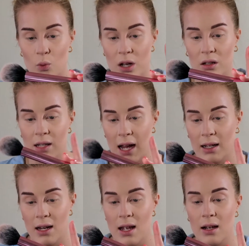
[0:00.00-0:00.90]
Real
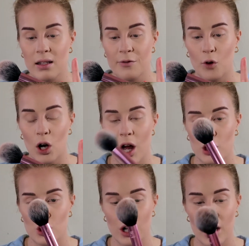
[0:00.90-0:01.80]
Techniques
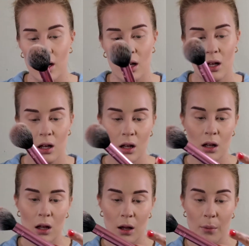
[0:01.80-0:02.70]
400
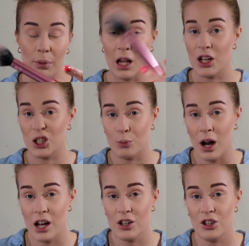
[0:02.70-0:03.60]
blush
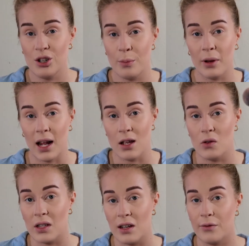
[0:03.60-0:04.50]
brush, but I
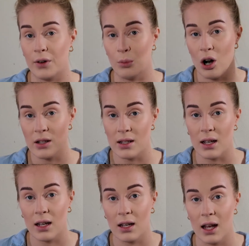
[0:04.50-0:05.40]
use it for
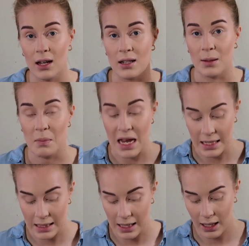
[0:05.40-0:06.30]
bronzing and it's
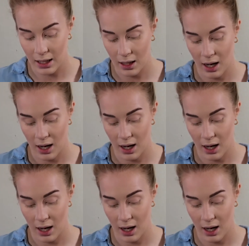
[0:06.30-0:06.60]
amazing.